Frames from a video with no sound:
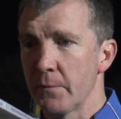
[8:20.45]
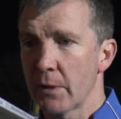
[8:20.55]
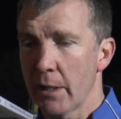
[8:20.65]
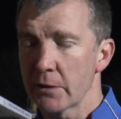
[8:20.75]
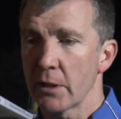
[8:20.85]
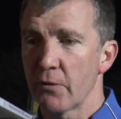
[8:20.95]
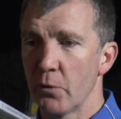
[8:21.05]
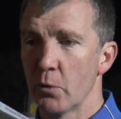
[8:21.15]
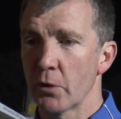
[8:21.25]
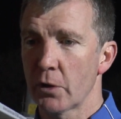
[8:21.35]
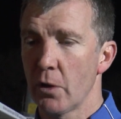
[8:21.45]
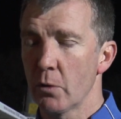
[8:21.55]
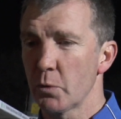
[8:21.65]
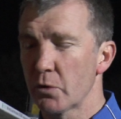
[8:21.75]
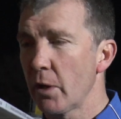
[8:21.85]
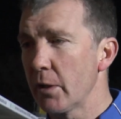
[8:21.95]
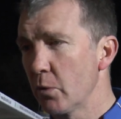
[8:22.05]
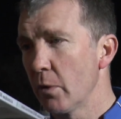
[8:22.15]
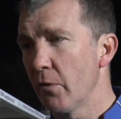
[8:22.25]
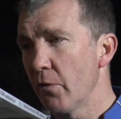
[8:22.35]
The lads had food and the coach, we tried to
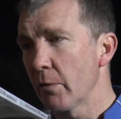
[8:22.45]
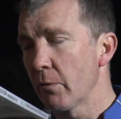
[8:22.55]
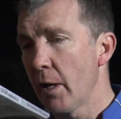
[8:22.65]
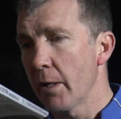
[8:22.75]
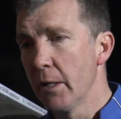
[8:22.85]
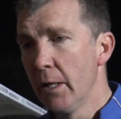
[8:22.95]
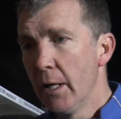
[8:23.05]
do everything right,